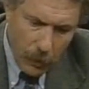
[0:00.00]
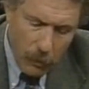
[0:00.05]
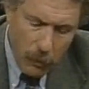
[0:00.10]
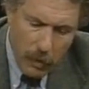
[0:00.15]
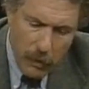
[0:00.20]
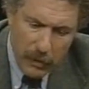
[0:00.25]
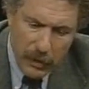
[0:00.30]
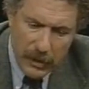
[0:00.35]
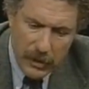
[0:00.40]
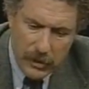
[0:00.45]

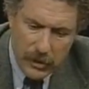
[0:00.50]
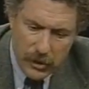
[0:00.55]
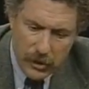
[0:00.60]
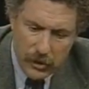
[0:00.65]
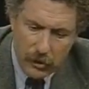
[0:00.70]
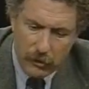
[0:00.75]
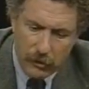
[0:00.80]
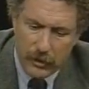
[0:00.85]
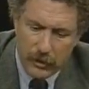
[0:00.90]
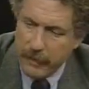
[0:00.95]
we were
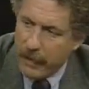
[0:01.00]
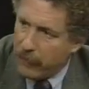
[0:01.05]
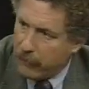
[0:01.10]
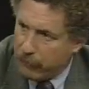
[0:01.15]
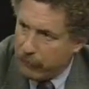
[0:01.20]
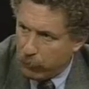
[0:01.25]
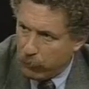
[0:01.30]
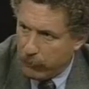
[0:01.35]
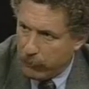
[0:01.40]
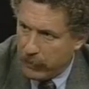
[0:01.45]
concerned about
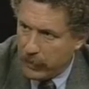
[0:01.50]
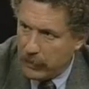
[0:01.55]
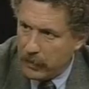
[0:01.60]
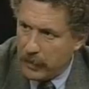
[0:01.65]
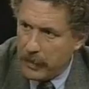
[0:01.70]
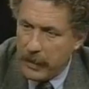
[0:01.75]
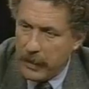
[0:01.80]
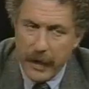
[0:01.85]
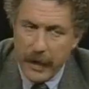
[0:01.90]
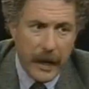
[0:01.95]
Furman,
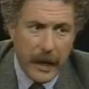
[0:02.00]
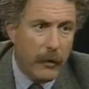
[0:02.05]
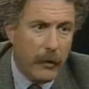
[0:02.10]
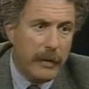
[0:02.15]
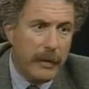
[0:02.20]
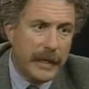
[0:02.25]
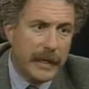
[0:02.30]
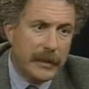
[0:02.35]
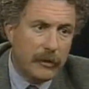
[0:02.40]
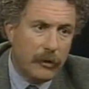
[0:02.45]
and
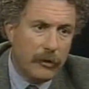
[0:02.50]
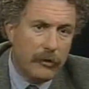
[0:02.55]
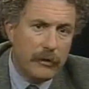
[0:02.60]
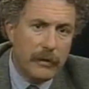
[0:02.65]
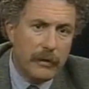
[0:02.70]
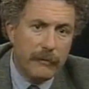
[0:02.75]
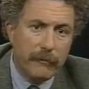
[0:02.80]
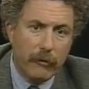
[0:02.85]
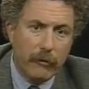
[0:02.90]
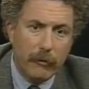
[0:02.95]
we had learned
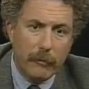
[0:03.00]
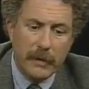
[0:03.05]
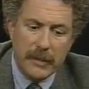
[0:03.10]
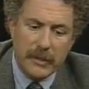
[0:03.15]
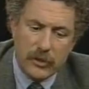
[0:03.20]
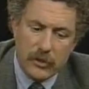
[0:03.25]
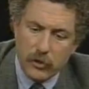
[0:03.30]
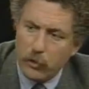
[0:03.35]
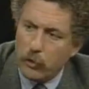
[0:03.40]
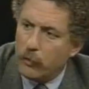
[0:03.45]
that Furman
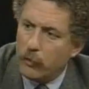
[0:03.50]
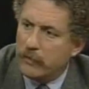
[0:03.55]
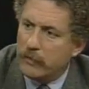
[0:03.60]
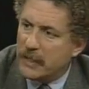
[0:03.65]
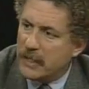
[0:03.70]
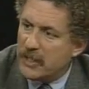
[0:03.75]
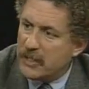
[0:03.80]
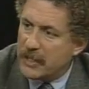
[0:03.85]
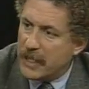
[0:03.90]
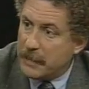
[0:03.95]
served
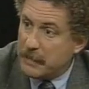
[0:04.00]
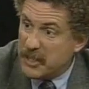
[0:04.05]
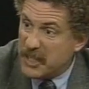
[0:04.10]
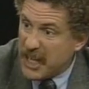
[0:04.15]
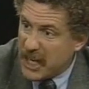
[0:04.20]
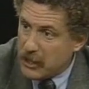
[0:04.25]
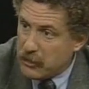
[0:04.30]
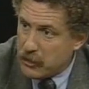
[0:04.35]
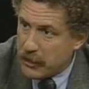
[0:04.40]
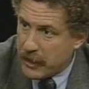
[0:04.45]
in the same
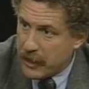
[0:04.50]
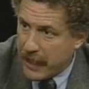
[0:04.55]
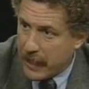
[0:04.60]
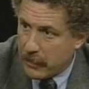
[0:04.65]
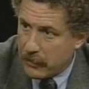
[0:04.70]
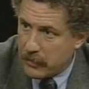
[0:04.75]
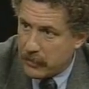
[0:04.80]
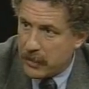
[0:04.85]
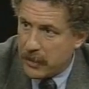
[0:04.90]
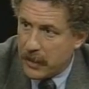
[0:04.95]
station
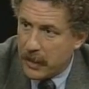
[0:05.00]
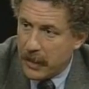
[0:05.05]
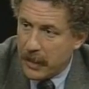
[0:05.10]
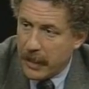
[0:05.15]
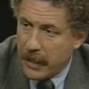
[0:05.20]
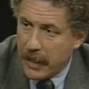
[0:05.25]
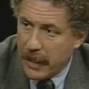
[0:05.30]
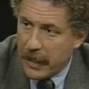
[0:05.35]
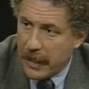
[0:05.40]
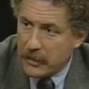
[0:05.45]
house
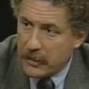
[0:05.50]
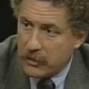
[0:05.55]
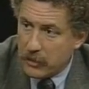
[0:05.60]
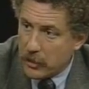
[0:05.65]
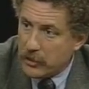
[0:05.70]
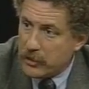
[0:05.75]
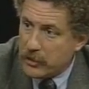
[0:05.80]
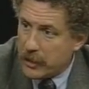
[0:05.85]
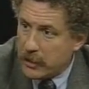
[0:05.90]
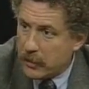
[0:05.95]
as
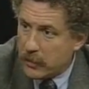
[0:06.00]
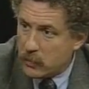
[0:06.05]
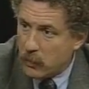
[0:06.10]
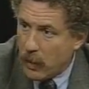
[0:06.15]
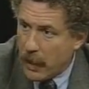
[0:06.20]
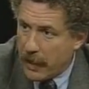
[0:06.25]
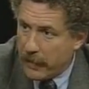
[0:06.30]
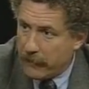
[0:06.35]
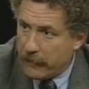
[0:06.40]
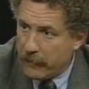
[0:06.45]
Judge Ito's
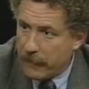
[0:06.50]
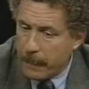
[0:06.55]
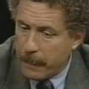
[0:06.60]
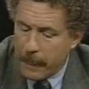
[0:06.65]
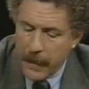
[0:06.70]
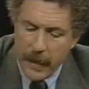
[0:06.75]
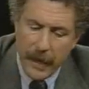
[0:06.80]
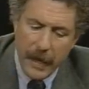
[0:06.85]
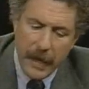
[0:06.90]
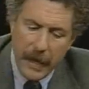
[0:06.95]
wife.
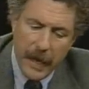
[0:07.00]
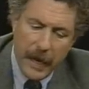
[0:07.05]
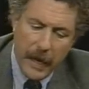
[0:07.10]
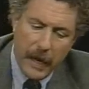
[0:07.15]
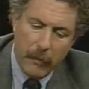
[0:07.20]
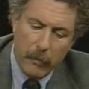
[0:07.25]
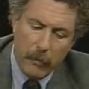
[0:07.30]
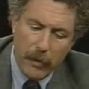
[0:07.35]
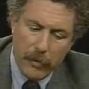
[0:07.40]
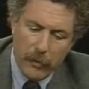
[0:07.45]

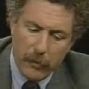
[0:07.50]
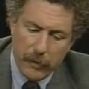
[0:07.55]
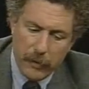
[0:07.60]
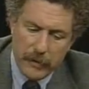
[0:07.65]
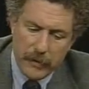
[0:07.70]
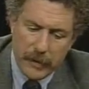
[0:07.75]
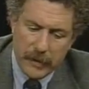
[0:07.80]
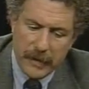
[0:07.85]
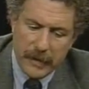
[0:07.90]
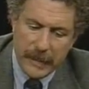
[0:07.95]
And we
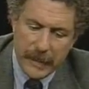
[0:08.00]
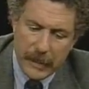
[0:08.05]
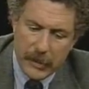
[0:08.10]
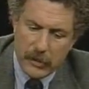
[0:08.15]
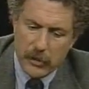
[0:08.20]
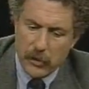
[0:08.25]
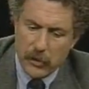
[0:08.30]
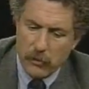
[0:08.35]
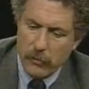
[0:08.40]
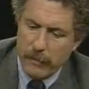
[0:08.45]
thought that the
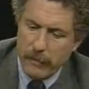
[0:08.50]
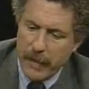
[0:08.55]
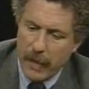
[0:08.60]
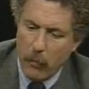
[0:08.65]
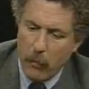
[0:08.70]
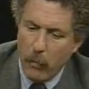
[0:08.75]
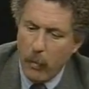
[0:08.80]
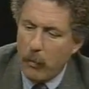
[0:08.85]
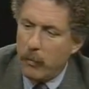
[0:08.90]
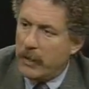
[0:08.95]
issue
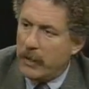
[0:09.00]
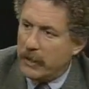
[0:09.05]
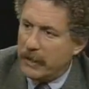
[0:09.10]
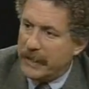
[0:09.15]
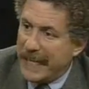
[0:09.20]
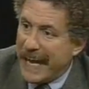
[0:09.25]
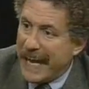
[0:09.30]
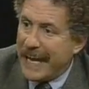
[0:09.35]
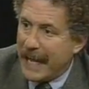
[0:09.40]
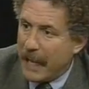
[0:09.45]
about what we
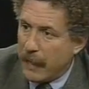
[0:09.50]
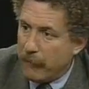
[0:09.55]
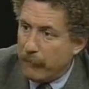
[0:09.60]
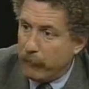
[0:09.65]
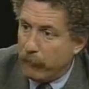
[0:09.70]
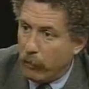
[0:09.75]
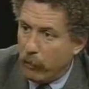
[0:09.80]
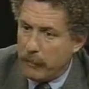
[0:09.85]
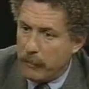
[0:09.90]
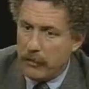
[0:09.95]
could get out of
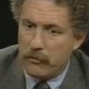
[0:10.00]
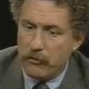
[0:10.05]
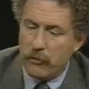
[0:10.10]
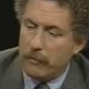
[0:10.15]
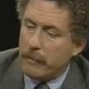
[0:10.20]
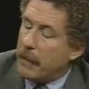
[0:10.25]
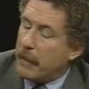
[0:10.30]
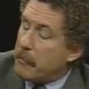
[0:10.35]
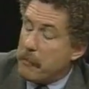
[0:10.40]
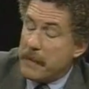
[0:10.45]
Furman
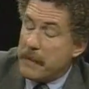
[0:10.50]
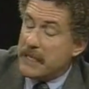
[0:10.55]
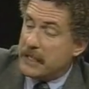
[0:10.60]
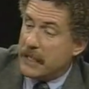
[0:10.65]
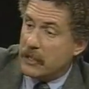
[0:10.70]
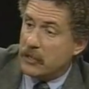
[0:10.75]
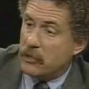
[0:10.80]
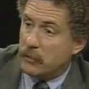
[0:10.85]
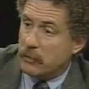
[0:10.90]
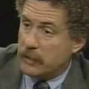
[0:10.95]
should maybe be
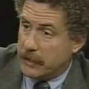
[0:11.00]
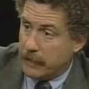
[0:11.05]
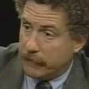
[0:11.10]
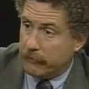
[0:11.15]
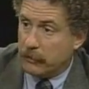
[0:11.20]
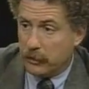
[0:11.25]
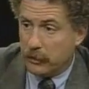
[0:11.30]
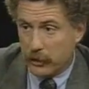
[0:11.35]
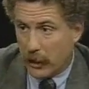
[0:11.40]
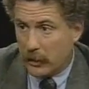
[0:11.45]
sent to a
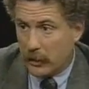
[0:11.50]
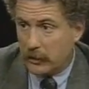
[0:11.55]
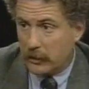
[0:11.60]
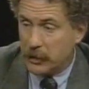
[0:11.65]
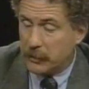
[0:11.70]
different judge,